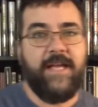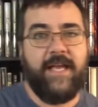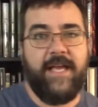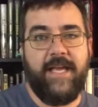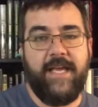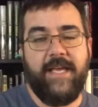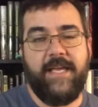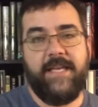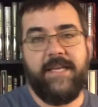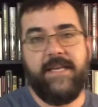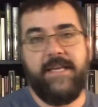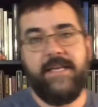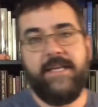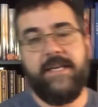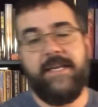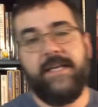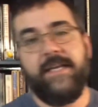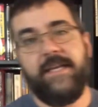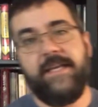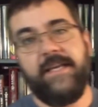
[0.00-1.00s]
And
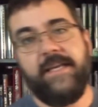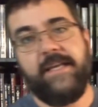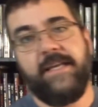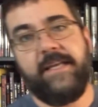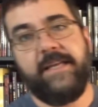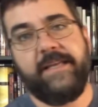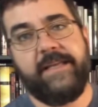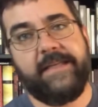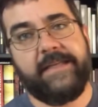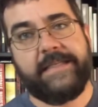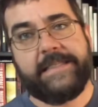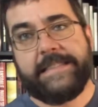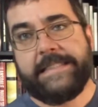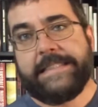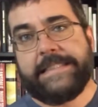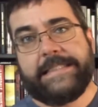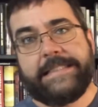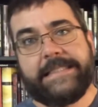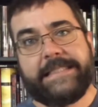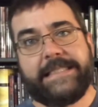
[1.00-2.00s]

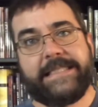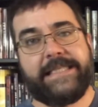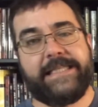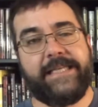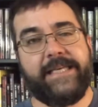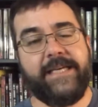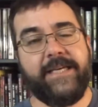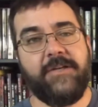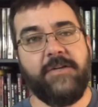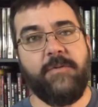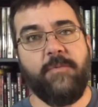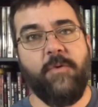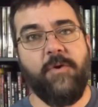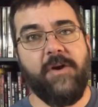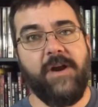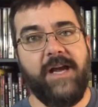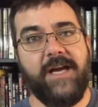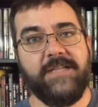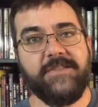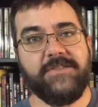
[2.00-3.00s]
I can think of no
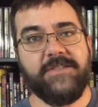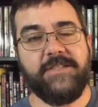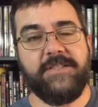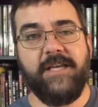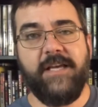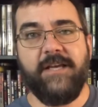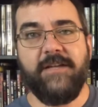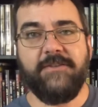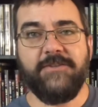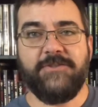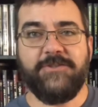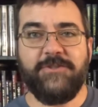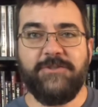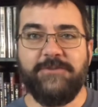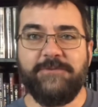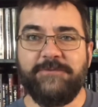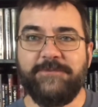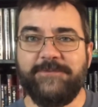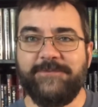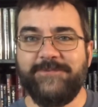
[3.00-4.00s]
more lies to tell,
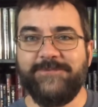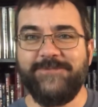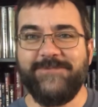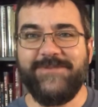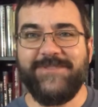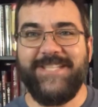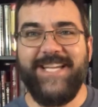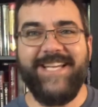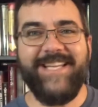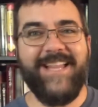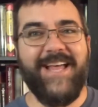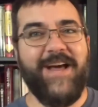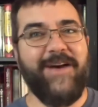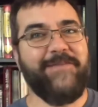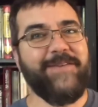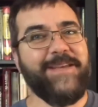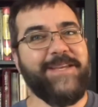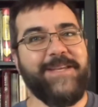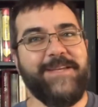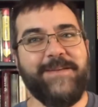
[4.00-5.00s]
so say
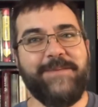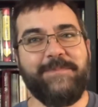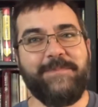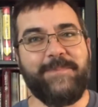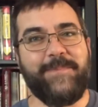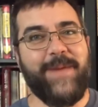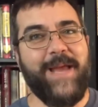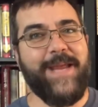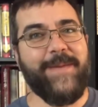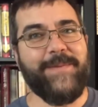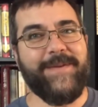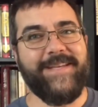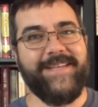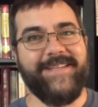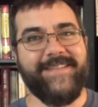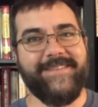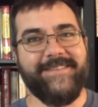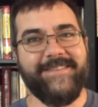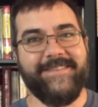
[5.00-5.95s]
lobby, baby.